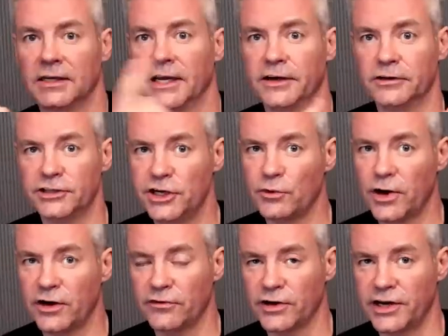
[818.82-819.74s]
and you'll see
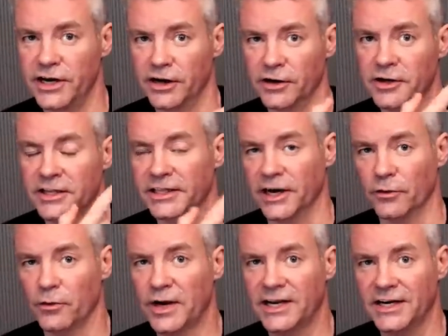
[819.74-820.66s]
right over here that
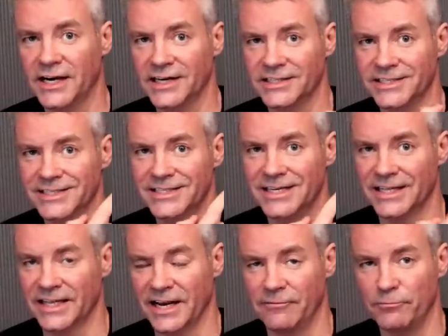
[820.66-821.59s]
it recognizes
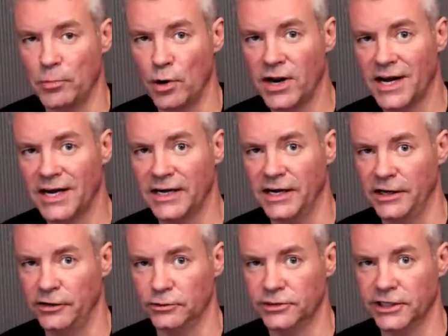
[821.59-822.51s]
that I've put on
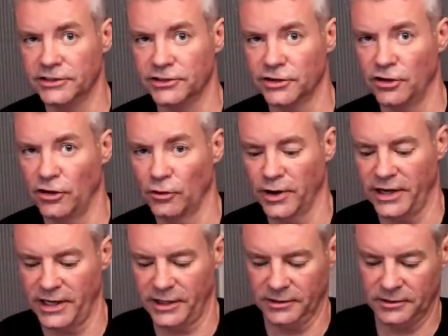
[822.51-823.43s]
a new sensor
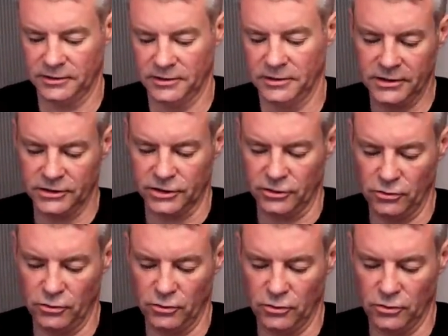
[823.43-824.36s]
already.
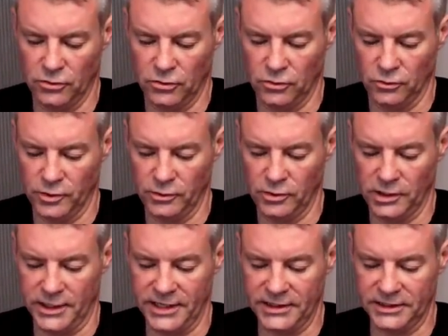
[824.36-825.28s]
So we will
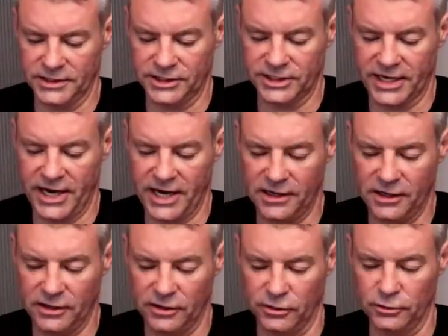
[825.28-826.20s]
hit
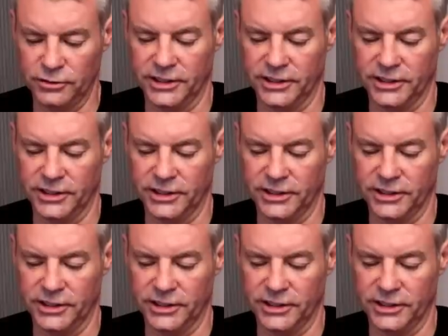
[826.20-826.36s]
scan new